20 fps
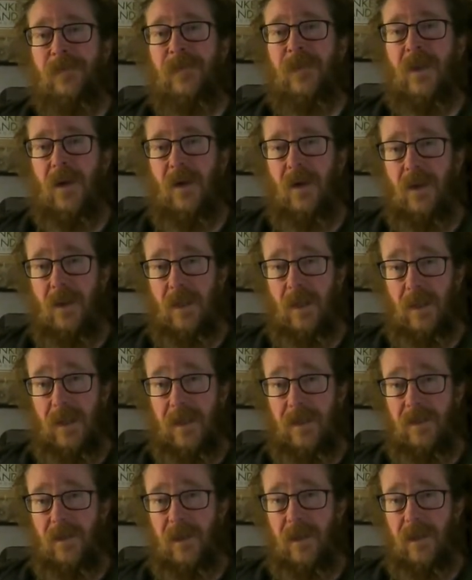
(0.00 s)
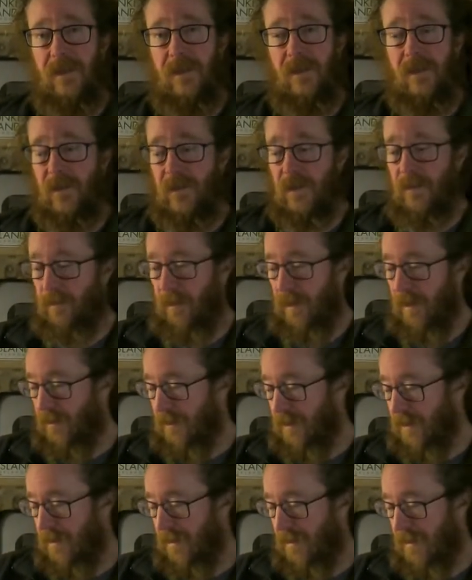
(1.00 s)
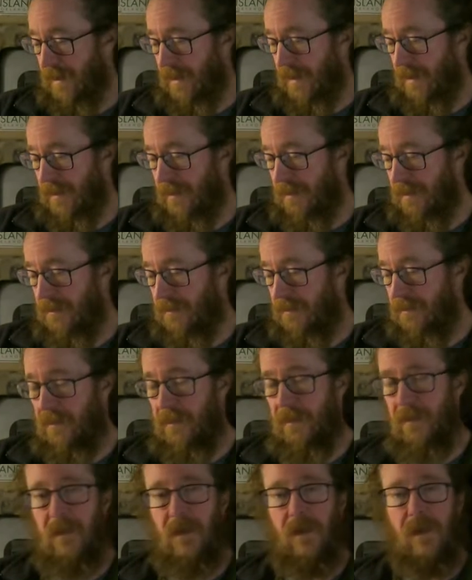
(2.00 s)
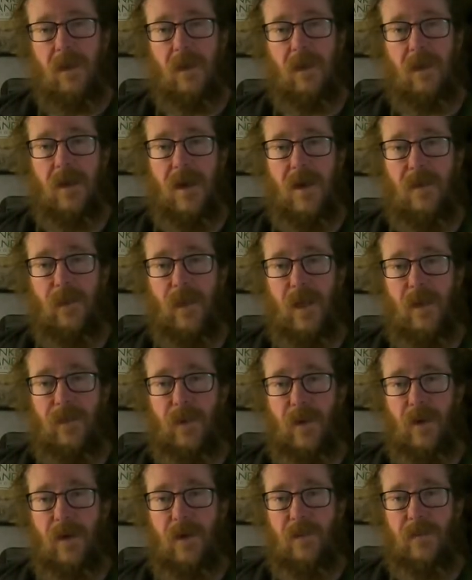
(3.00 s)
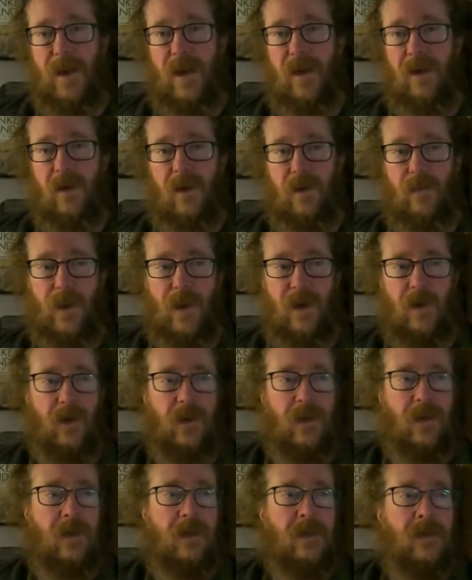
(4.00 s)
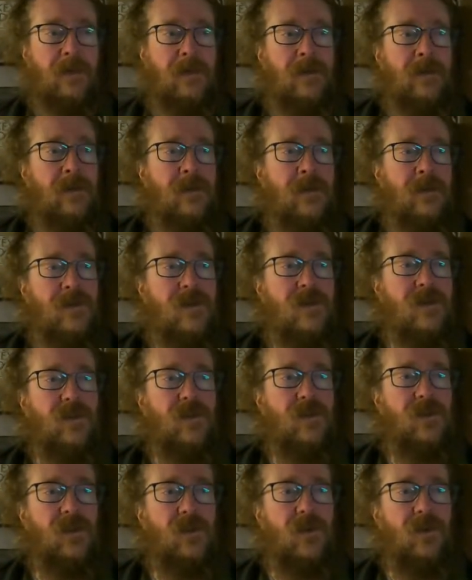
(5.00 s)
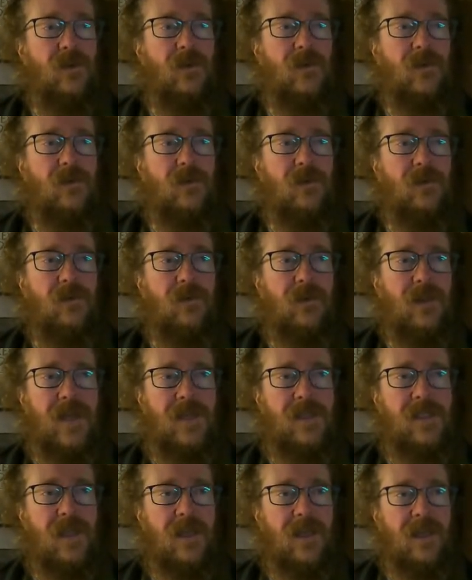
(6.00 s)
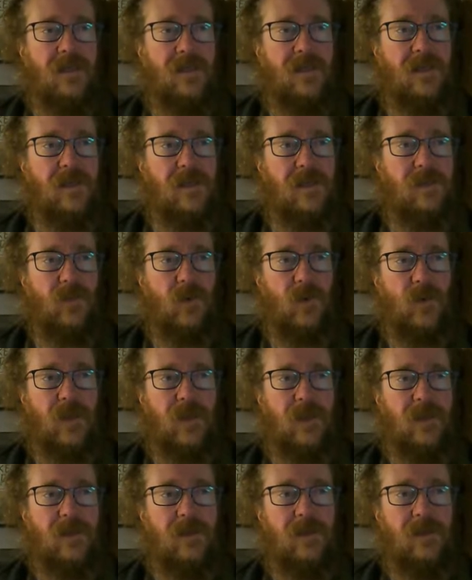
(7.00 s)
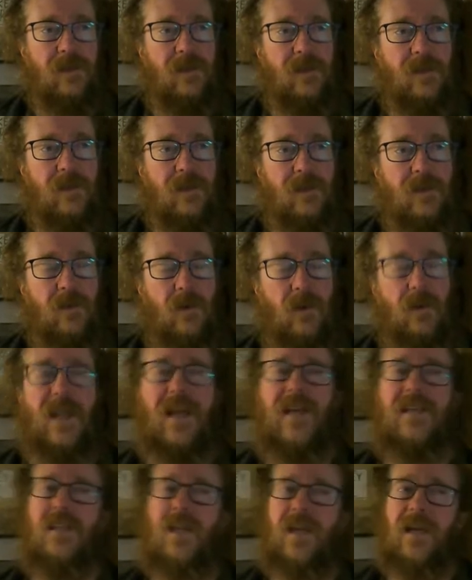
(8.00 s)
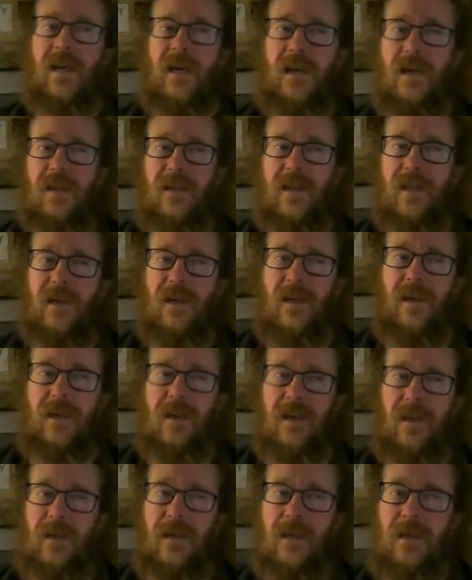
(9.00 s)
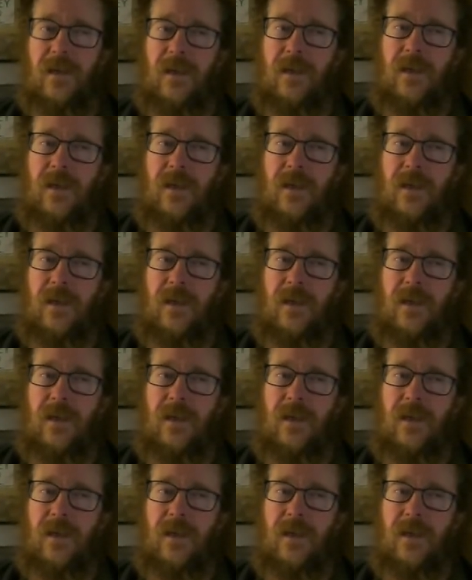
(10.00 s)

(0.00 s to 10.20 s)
are all electric. So the blowers can gobble up our battery power. So last night into this morning, or last night I think I